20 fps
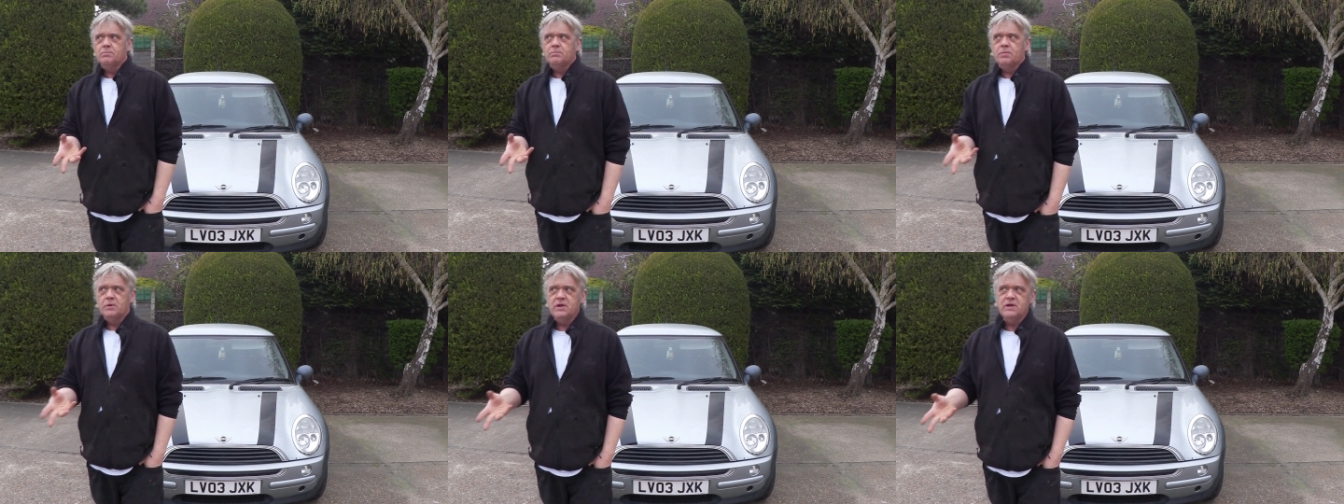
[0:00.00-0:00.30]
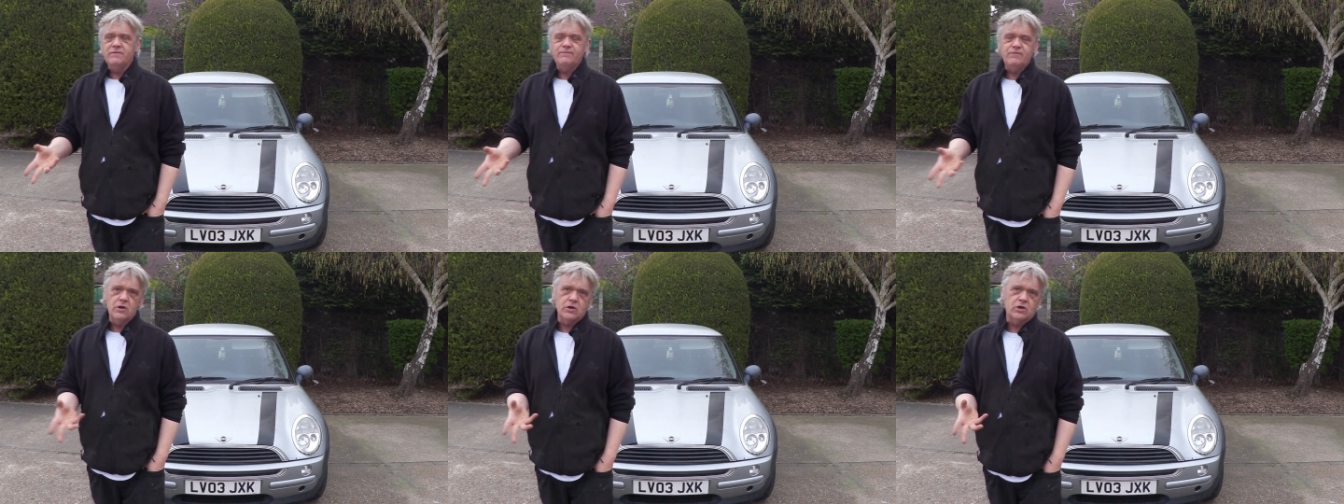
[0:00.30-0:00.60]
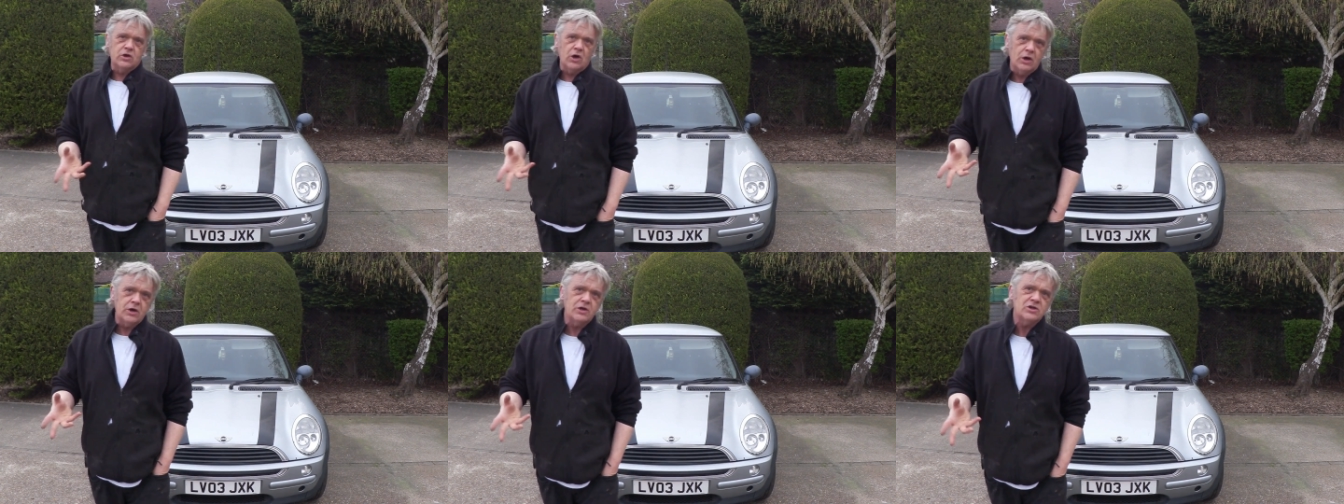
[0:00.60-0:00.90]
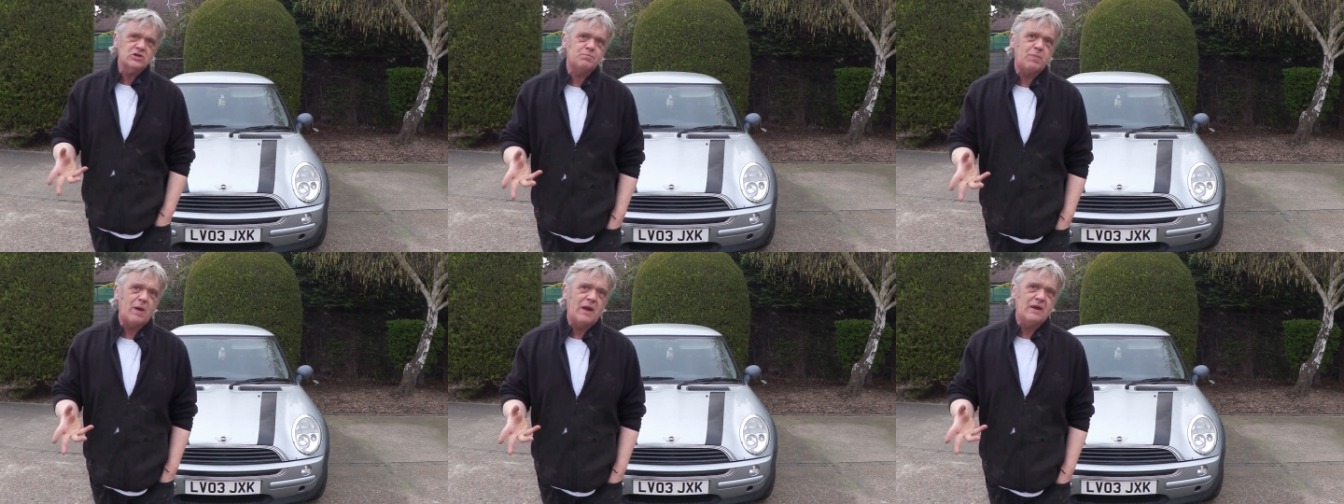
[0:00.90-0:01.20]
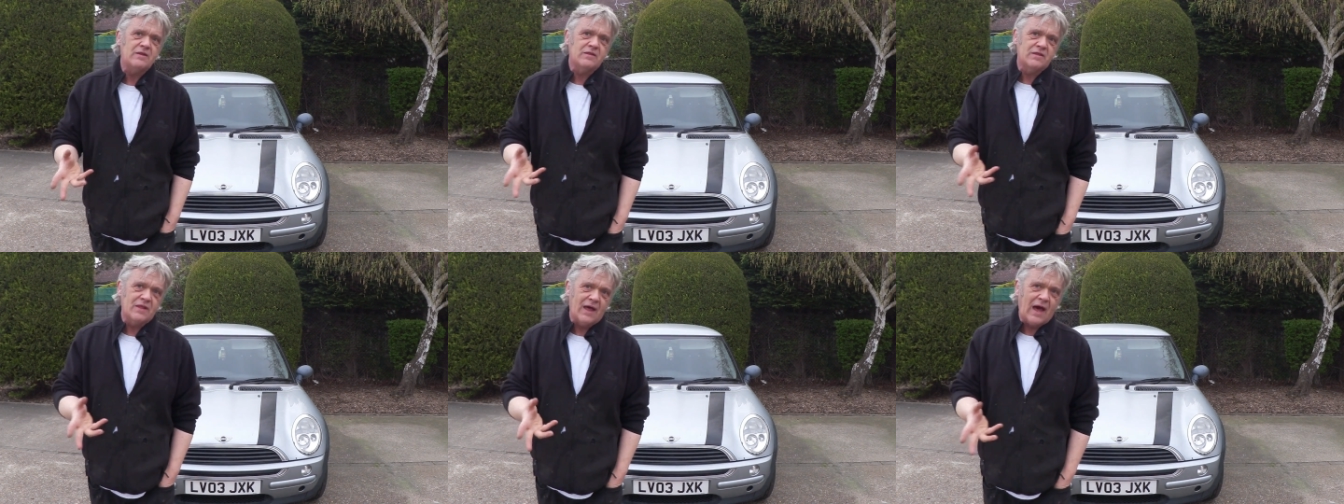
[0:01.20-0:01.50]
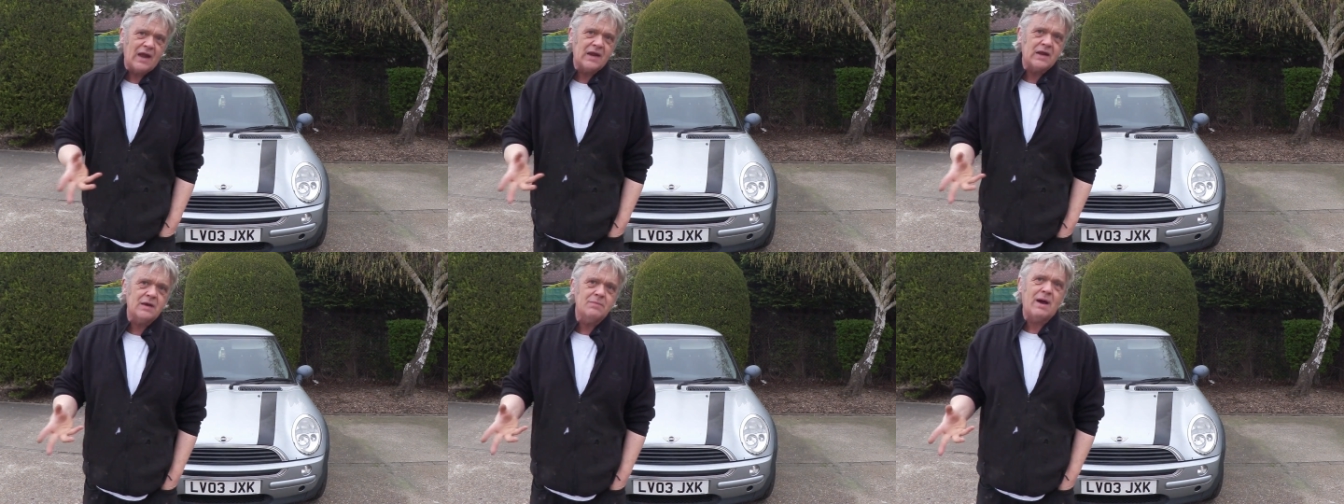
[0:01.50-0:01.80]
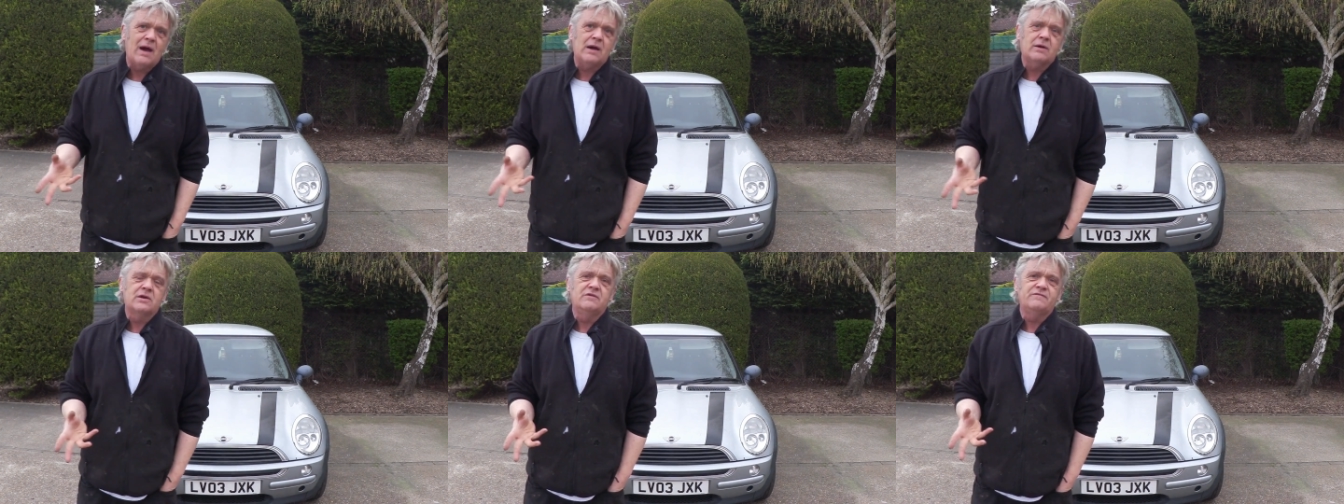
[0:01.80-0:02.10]
but if you're going to spend that
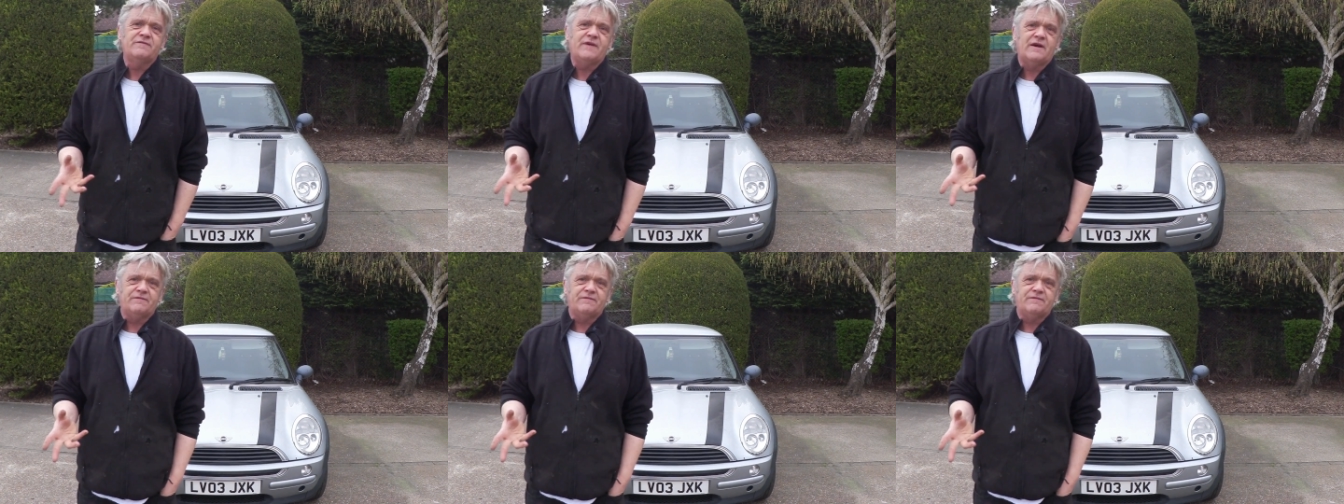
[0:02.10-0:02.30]
amount of